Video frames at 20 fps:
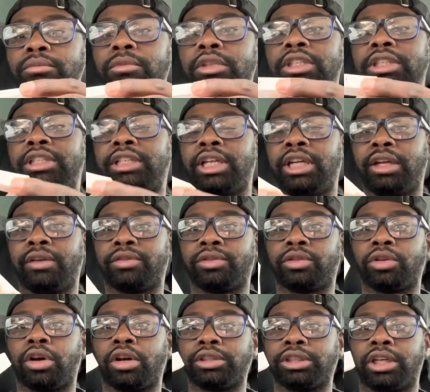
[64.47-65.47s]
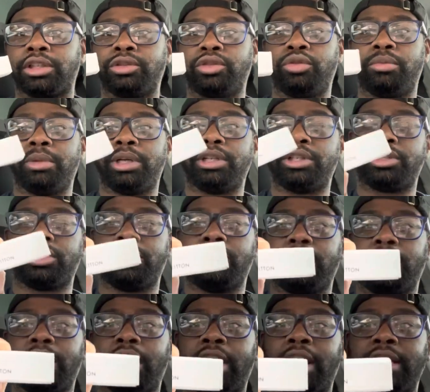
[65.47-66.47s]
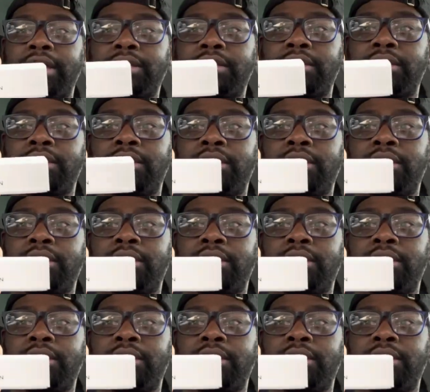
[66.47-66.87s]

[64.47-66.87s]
City of Stars. I'll zoom in and show you guys,